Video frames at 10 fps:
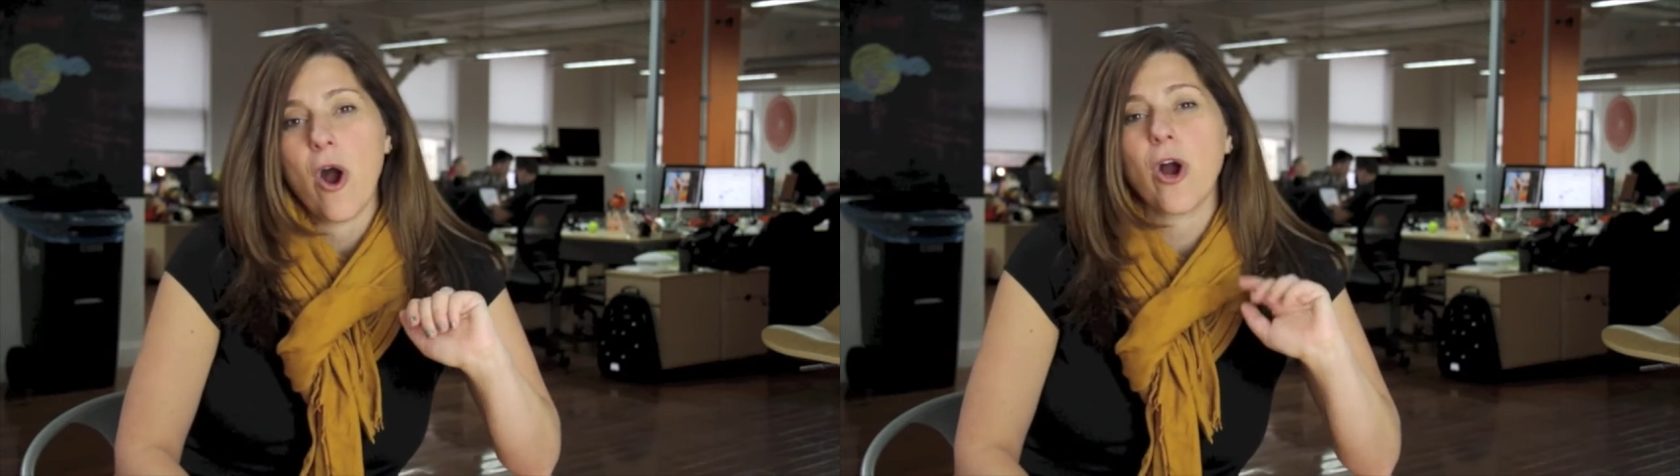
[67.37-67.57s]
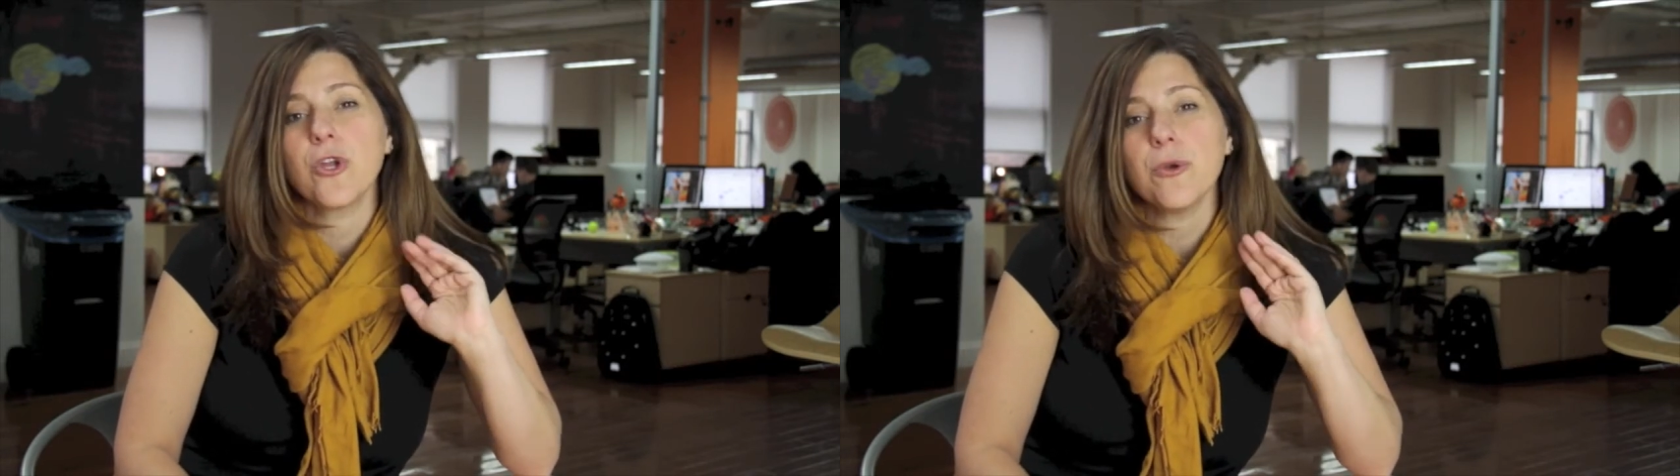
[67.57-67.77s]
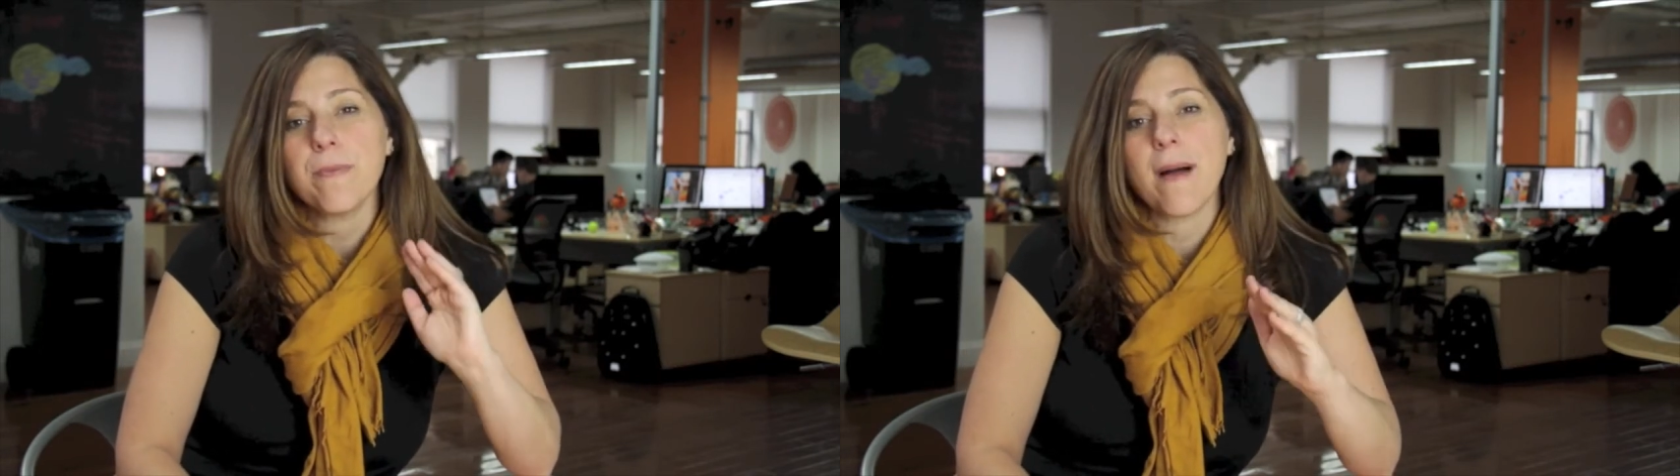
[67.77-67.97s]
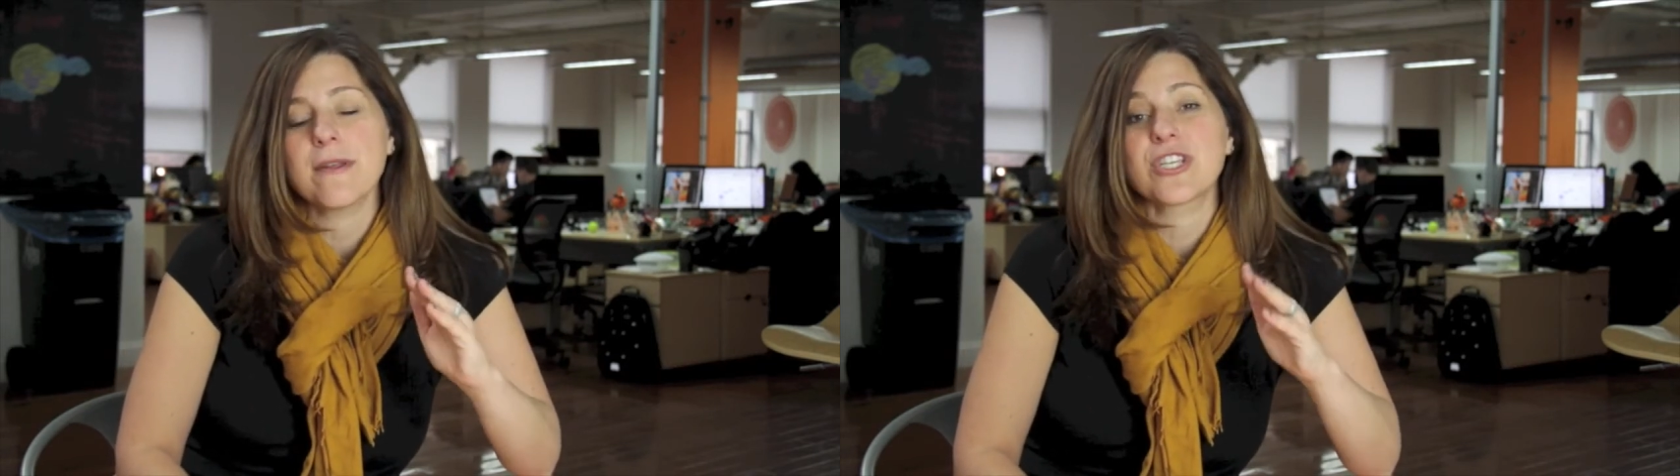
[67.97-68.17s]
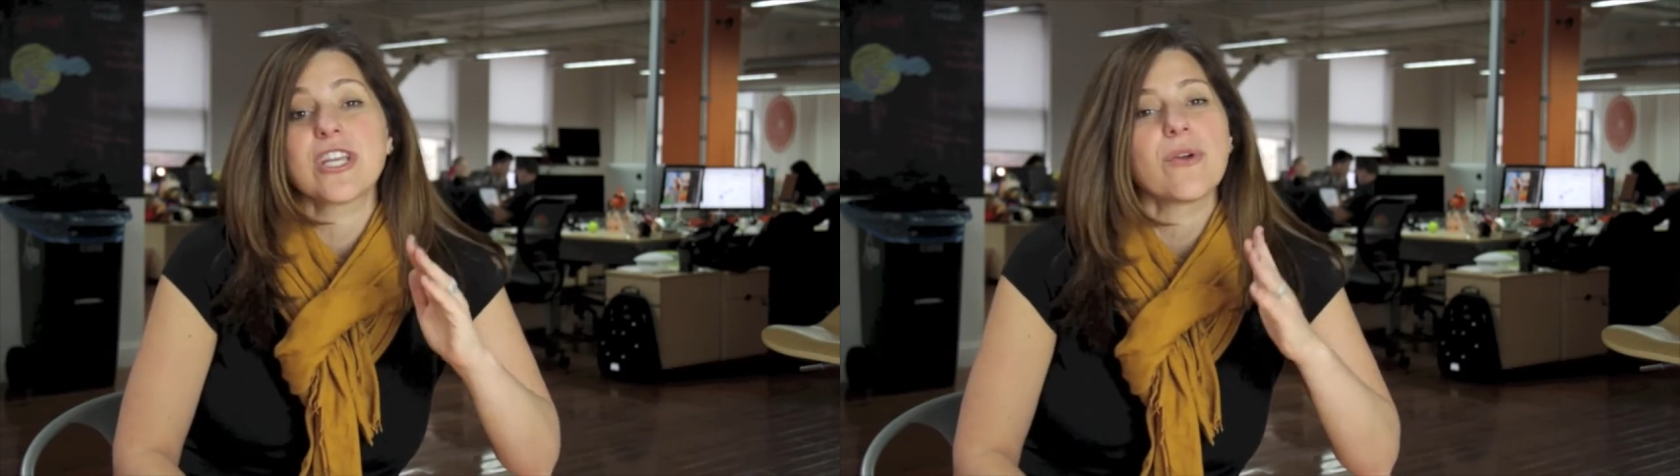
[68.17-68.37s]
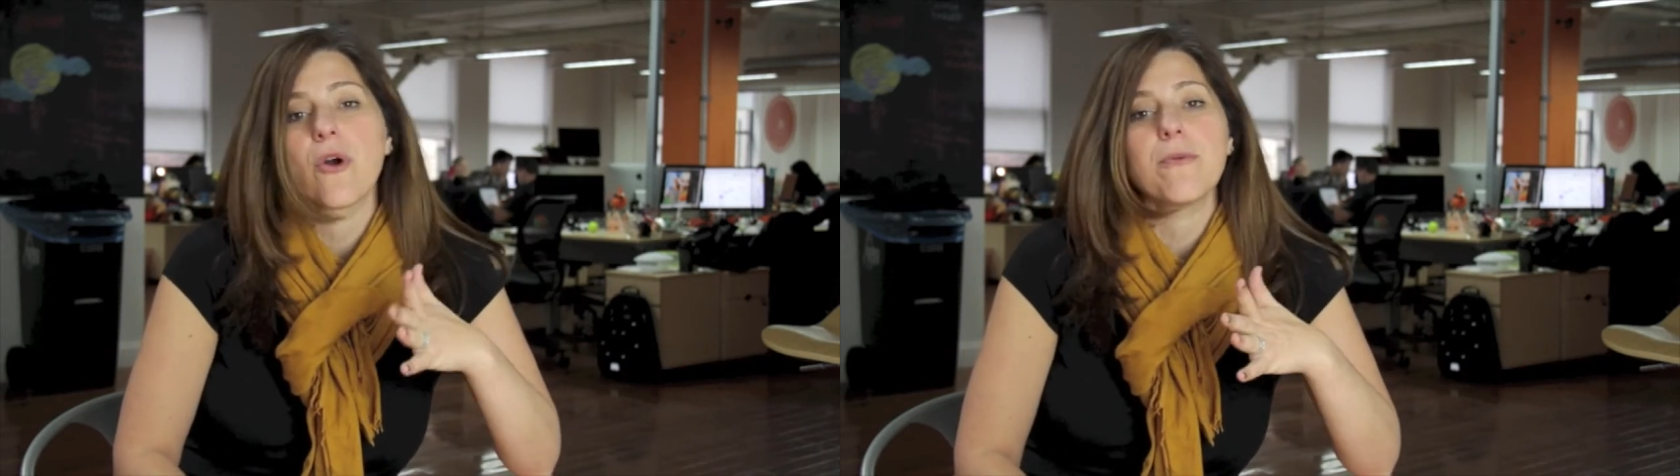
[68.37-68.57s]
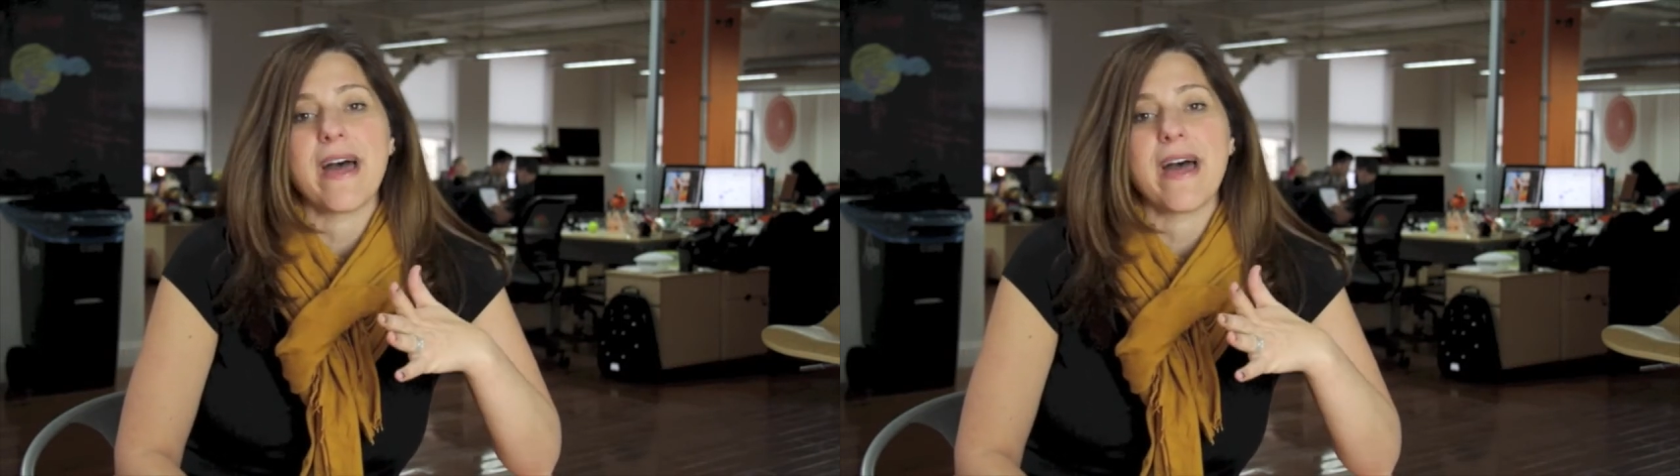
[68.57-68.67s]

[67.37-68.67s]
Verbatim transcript: Are you publishing your own